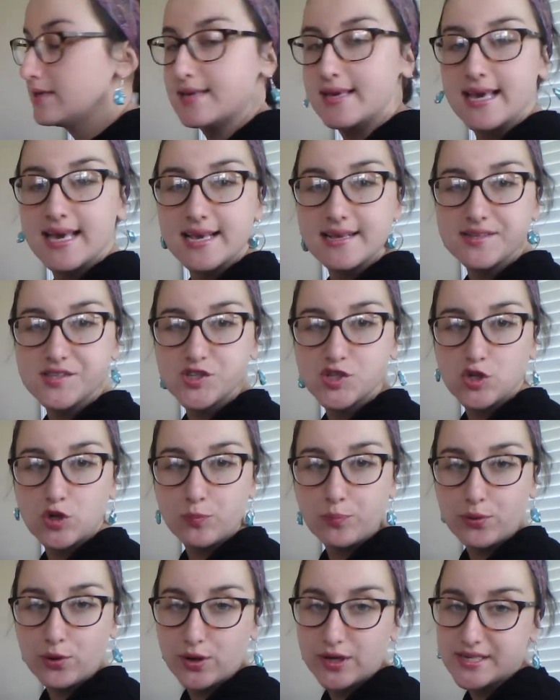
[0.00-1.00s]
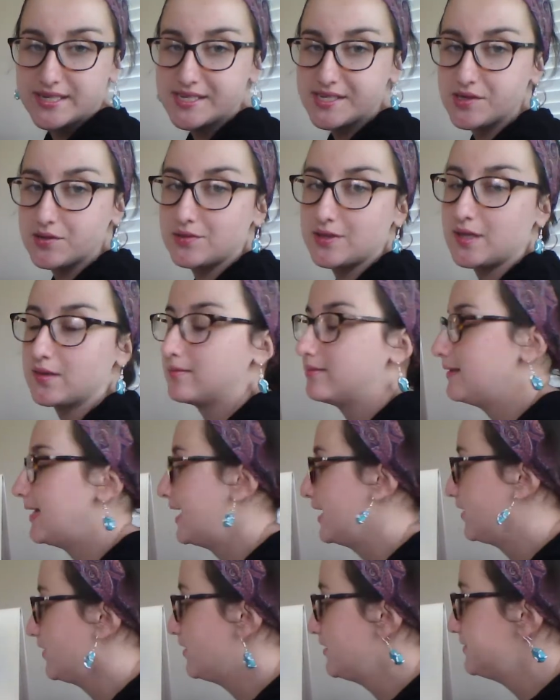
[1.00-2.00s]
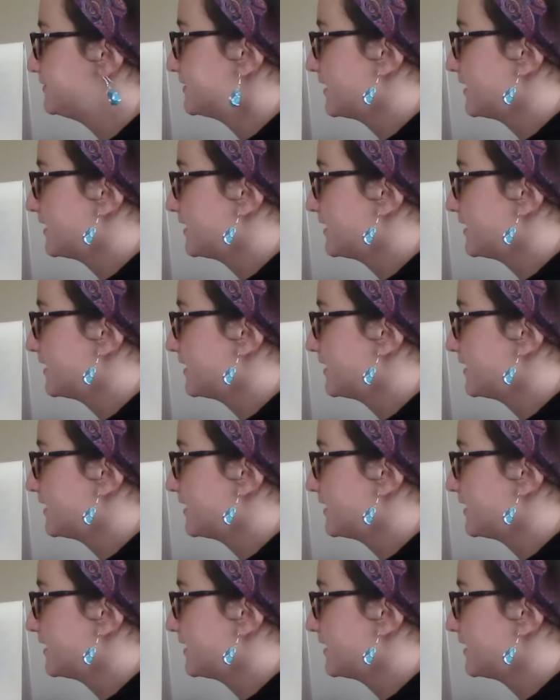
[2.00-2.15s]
is to put the letters